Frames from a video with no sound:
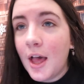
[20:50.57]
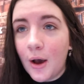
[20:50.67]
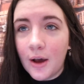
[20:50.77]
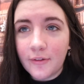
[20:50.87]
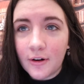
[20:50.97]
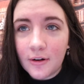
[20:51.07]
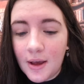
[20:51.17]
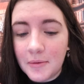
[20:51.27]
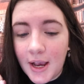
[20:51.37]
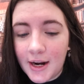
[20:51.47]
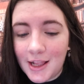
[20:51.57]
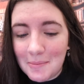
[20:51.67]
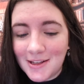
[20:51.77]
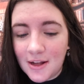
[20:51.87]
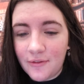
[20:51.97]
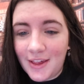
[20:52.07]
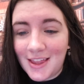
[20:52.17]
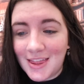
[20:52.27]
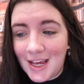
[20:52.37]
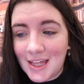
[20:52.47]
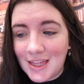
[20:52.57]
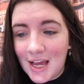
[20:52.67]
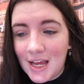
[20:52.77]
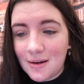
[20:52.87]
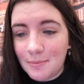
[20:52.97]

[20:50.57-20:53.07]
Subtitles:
However, I'm not gonna let myself, like, think that,